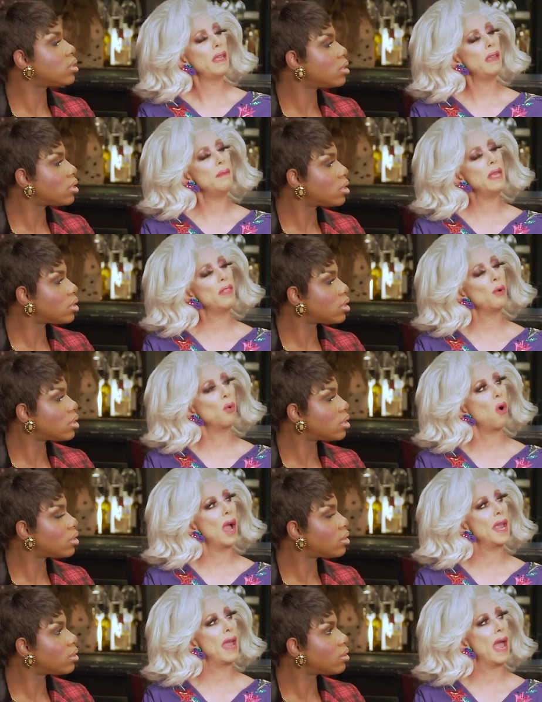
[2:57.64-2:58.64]
Speaker 1: Give me the
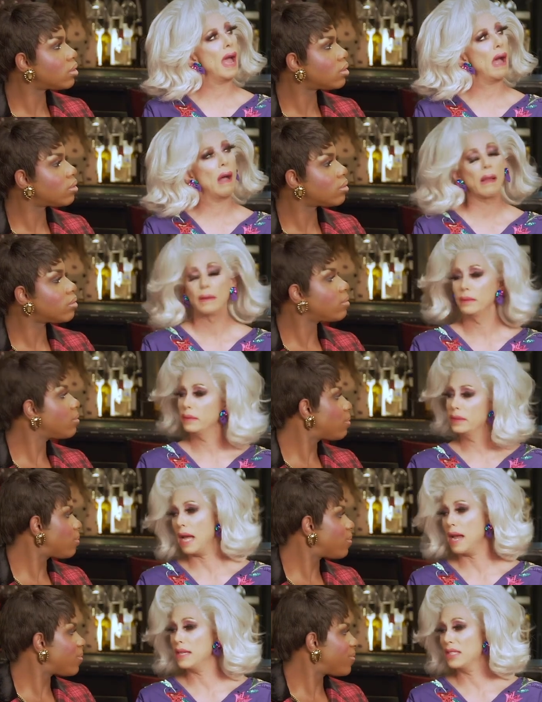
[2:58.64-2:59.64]
Royale.
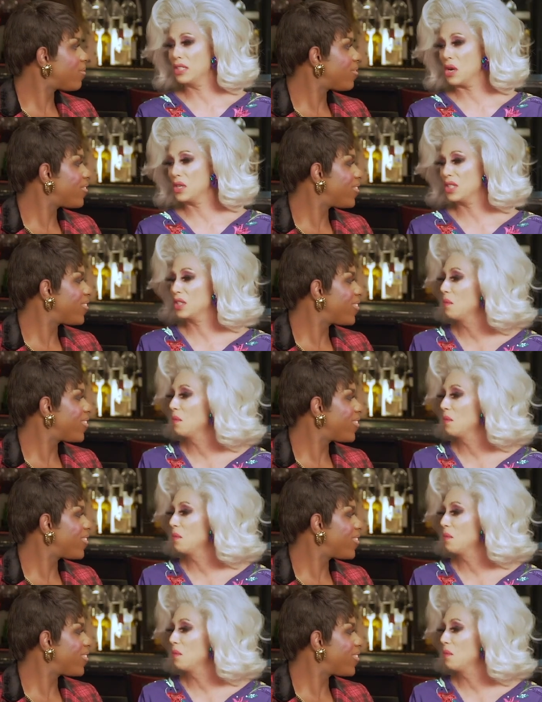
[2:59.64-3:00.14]
Diet starts